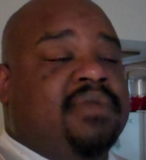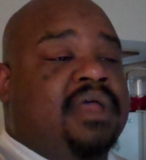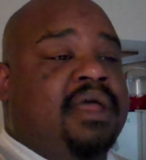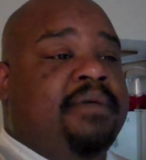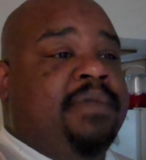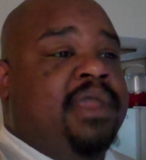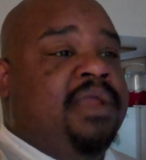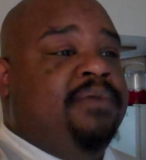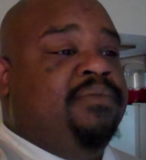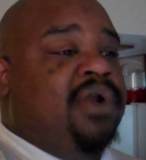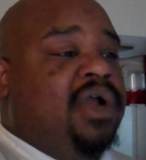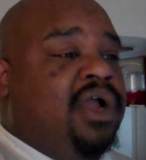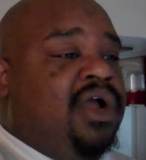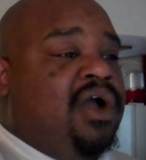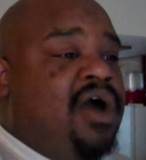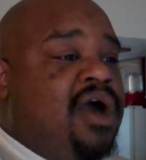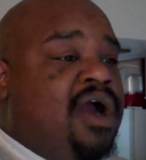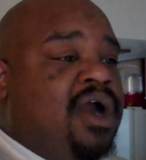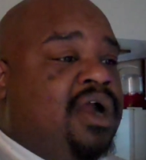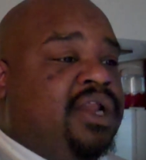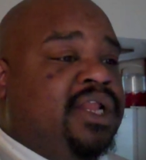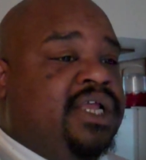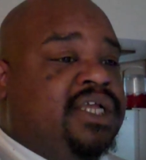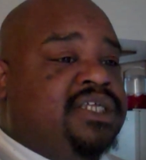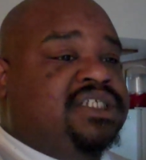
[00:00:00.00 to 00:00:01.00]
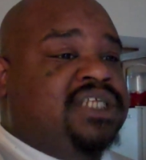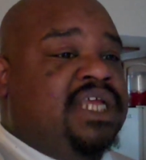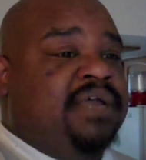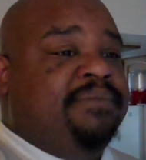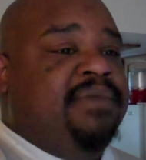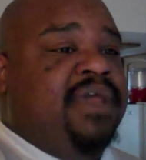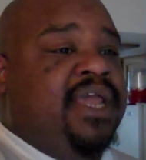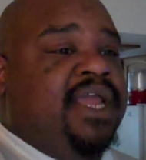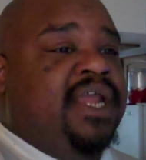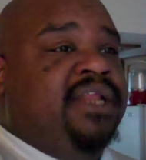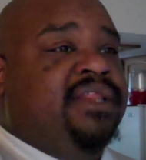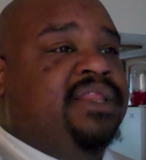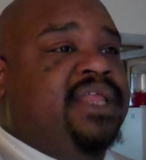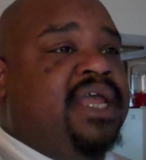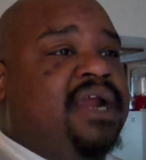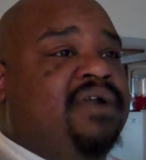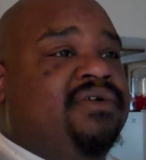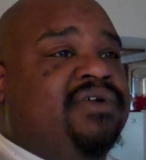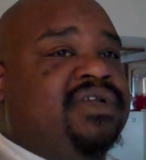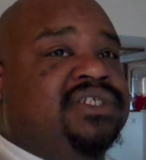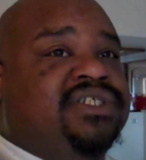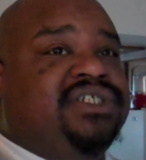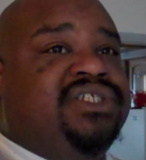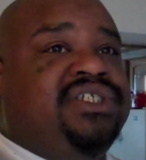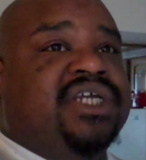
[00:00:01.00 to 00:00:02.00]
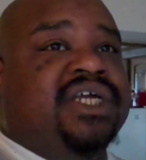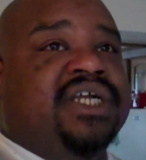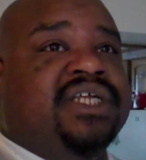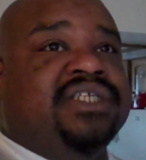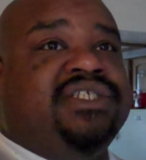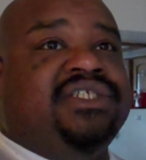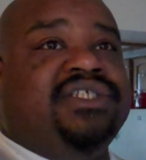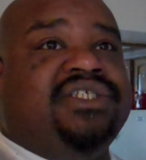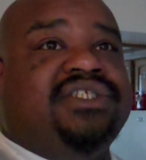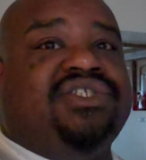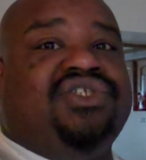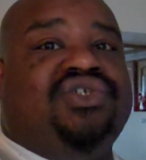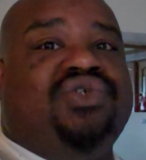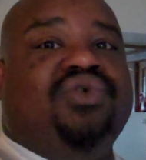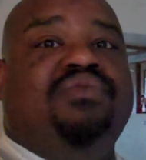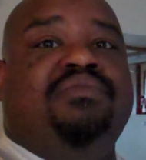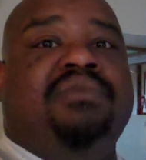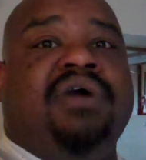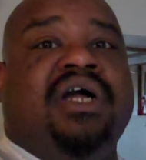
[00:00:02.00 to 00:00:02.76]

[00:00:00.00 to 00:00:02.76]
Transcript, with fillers: I mean, regardless, I mean, there is just too